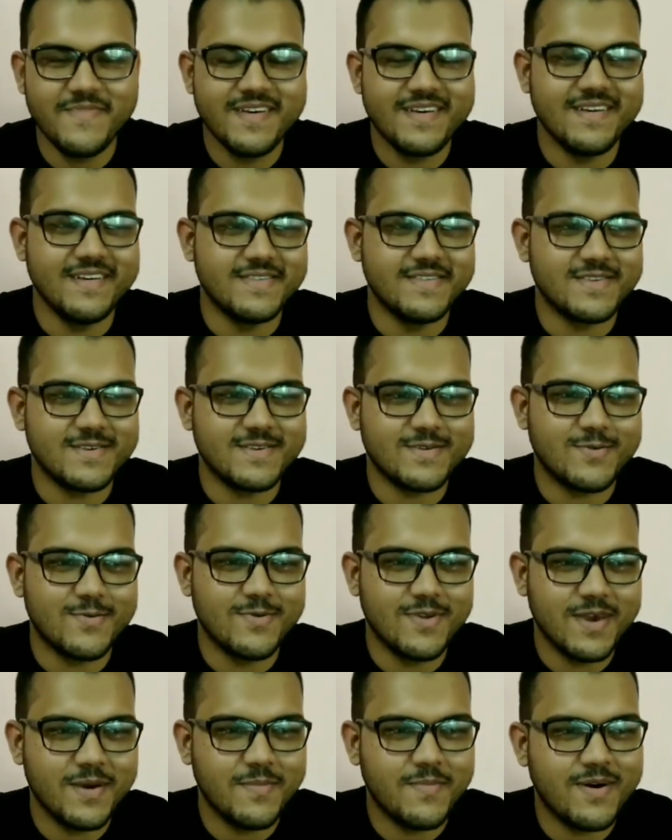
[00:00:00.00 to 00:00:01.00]
It's a
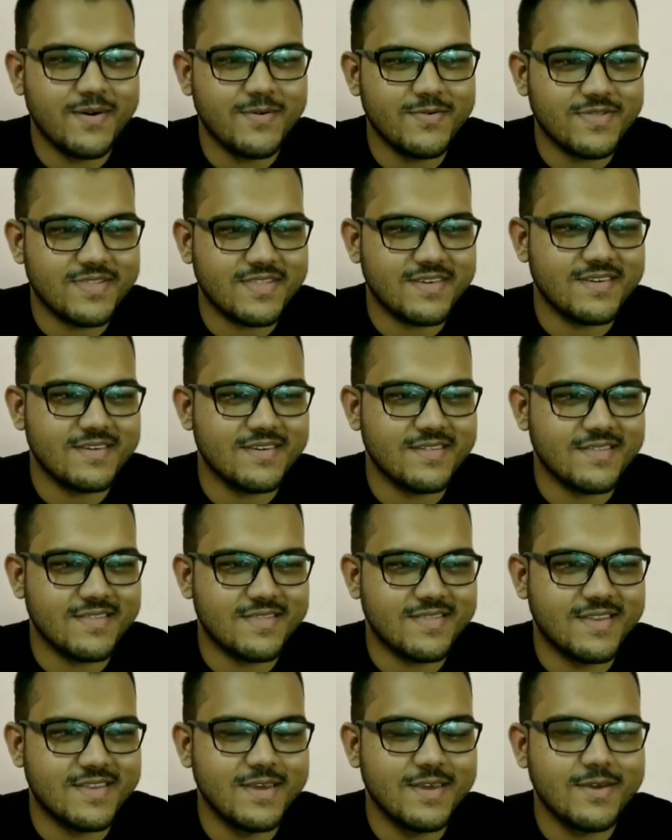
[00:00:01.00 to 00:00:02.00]
story about
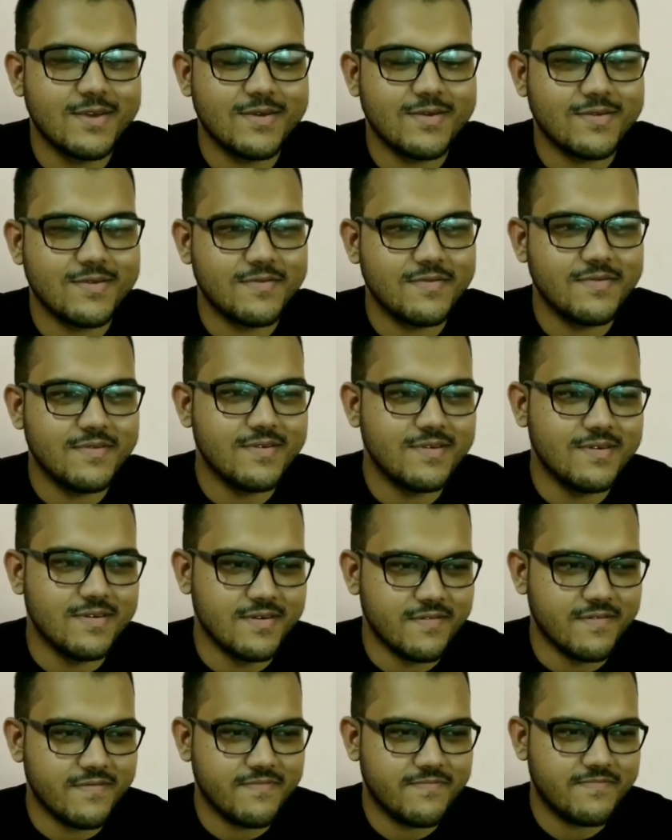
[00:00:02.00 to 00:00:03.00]
three uh,
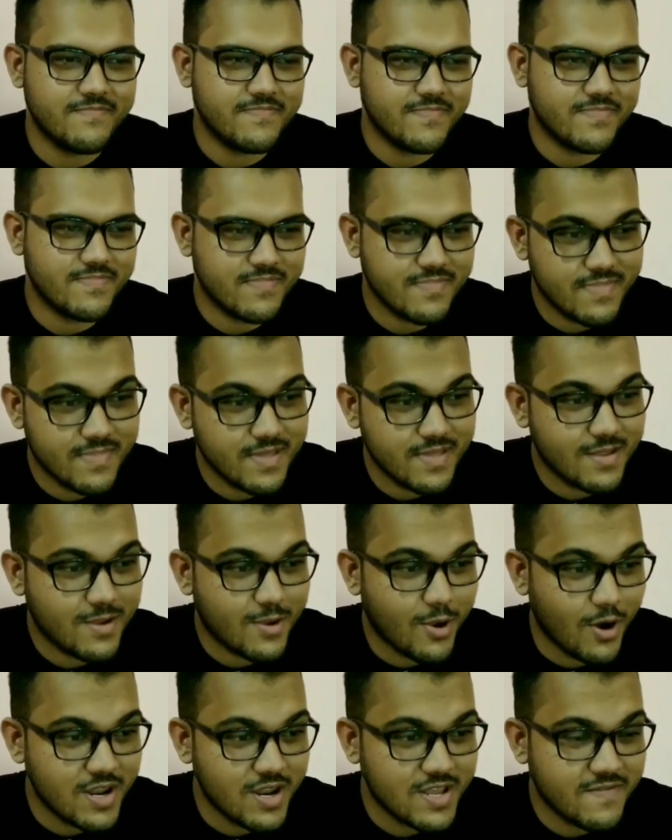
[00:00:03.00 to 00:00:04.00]

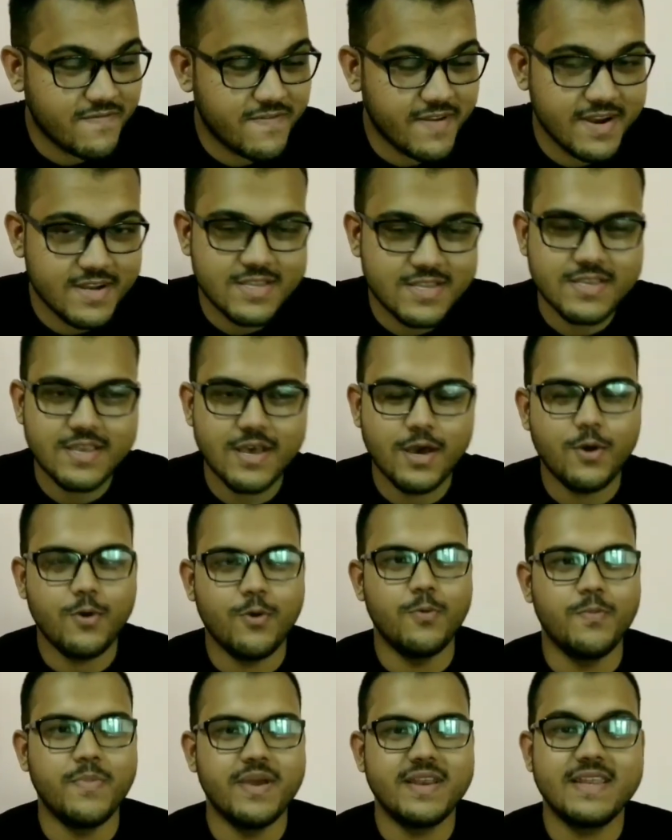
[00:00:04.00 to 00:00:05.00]
college friends
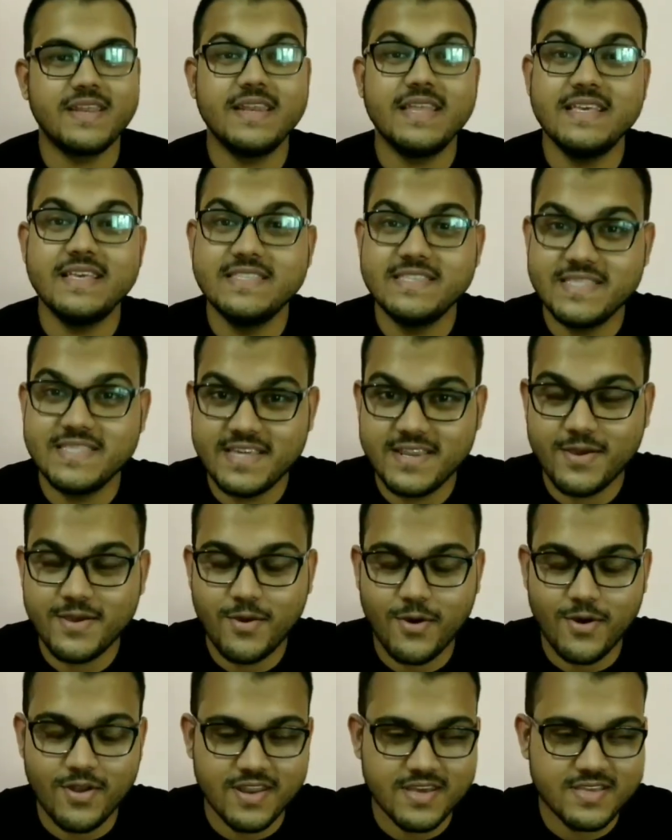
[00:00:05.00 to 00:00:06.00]
who meet in engineering
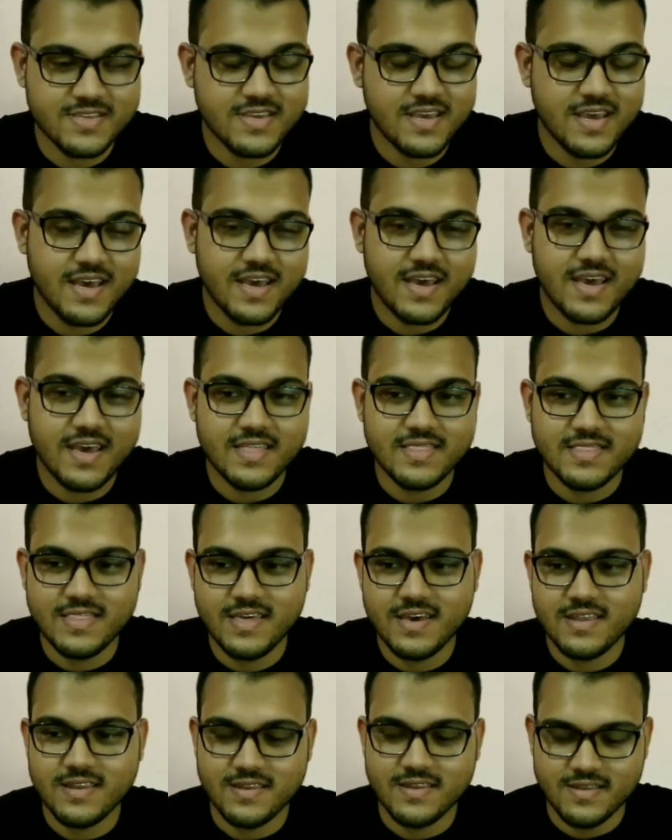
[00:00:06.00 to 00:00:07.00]
college, and
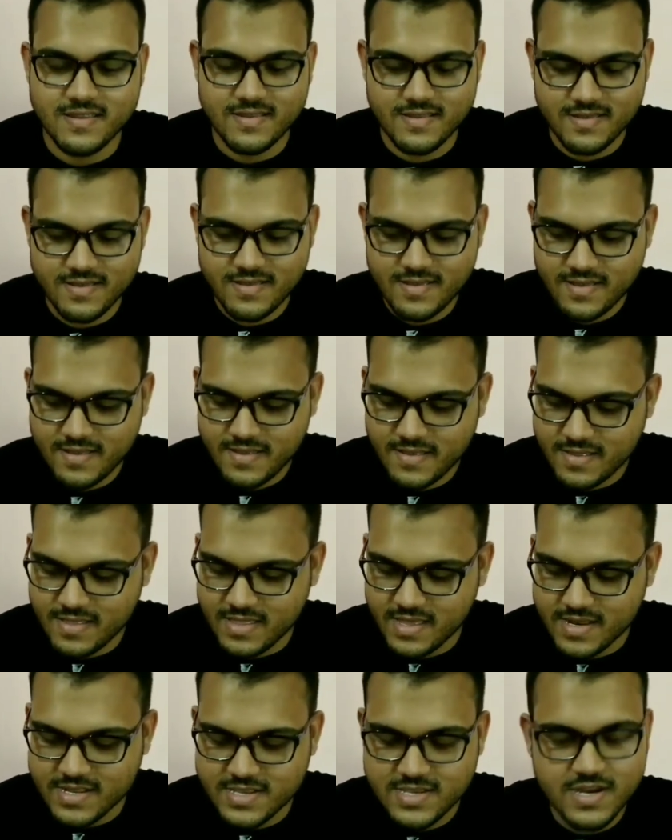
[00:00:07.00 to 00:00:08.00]
then
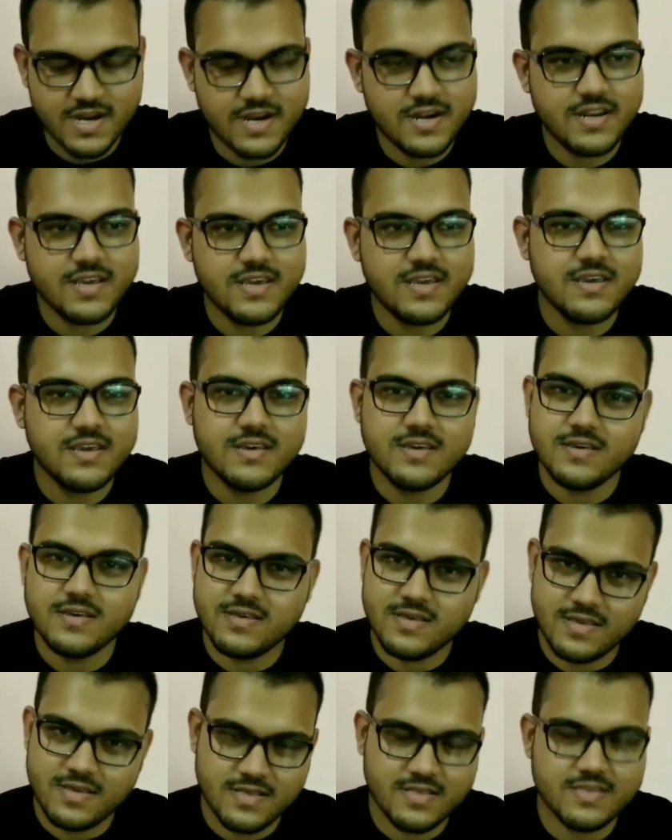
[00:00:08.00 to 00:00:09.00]
their journey
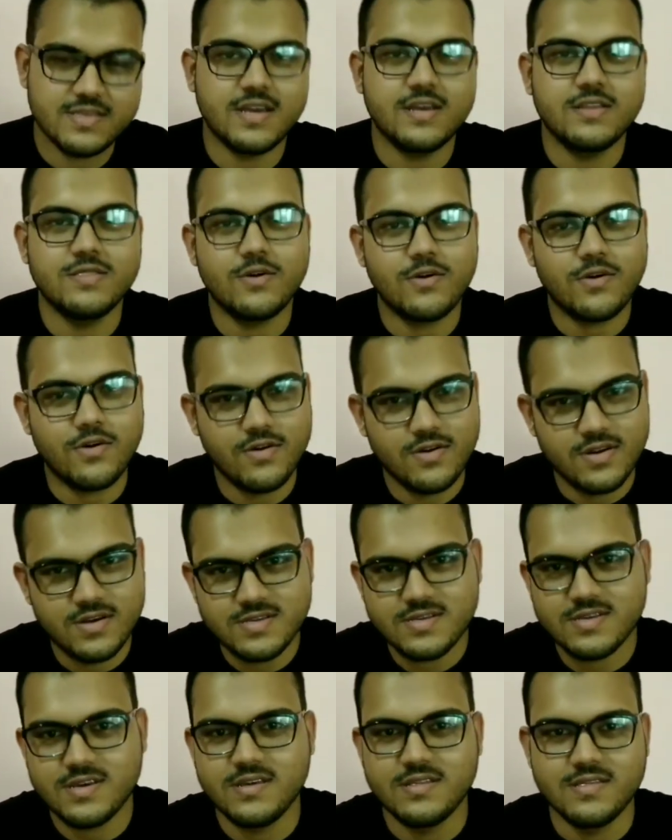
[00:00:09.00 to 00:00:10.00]
inside the college
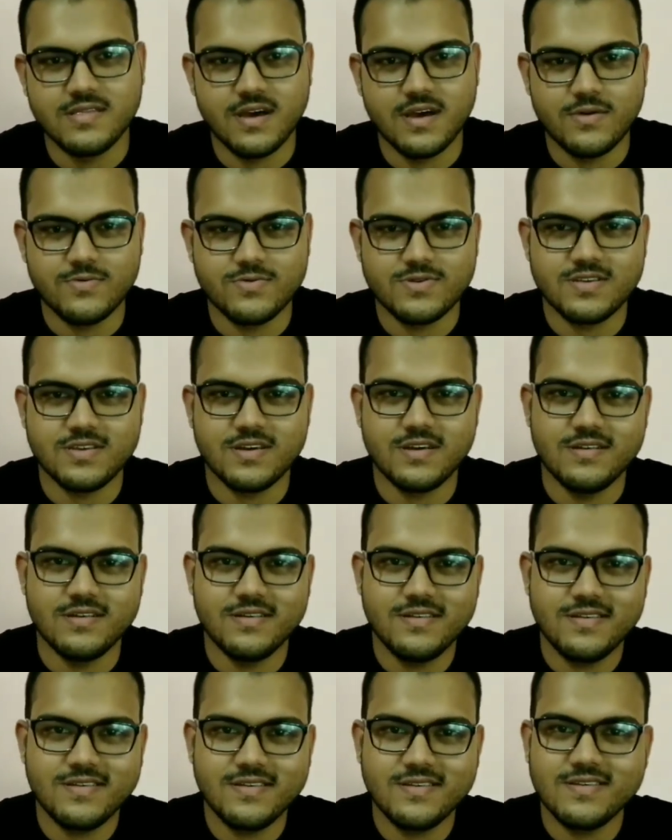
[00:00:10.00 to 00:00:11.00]
and outside
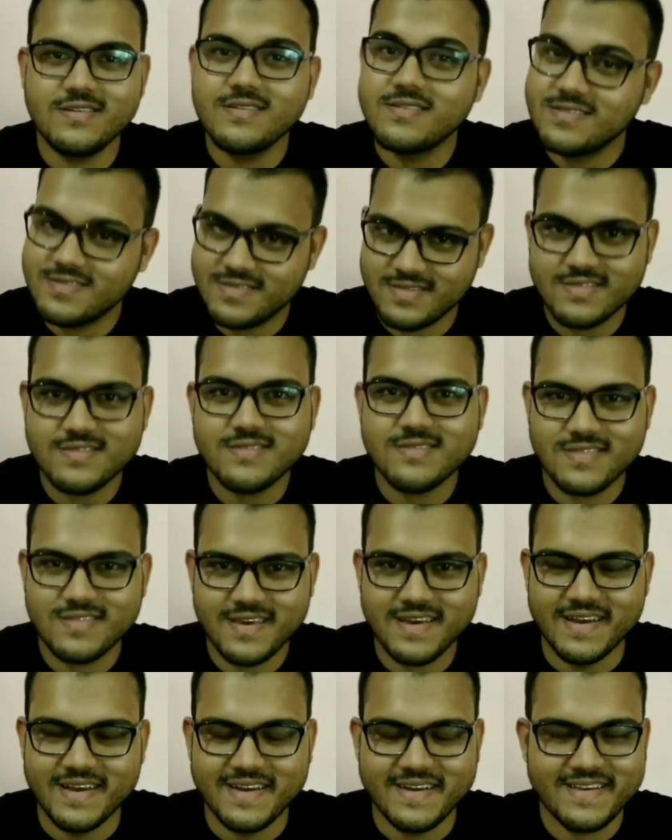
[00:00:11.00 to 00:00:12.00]

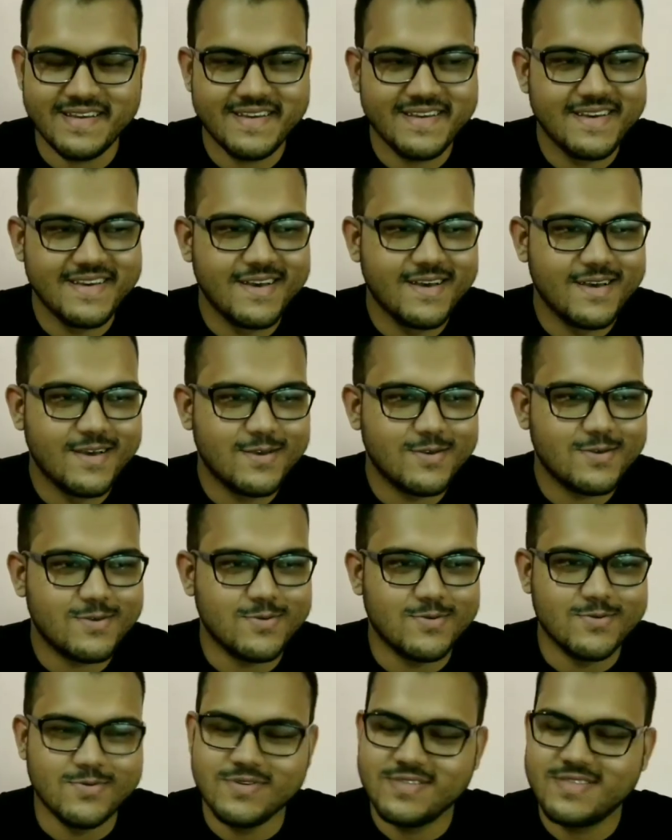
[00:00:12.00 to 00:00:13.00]
it.
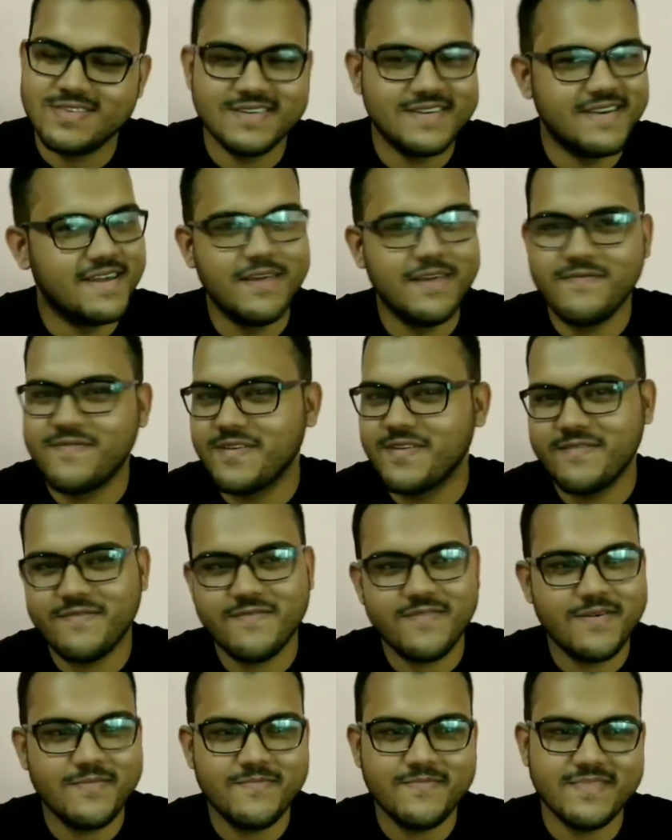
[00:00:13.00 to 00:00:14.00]
So it's a really fun
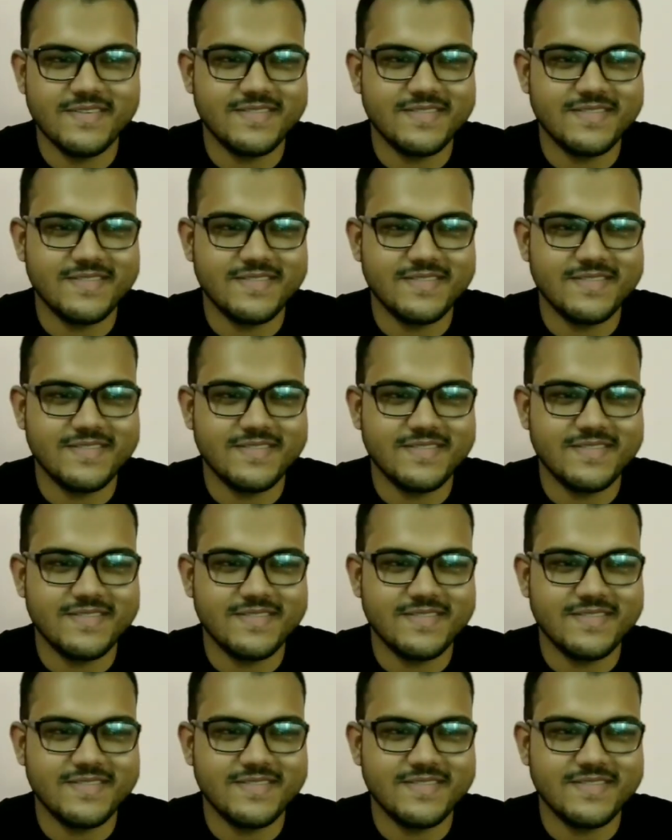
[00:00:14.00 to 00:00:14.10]
film.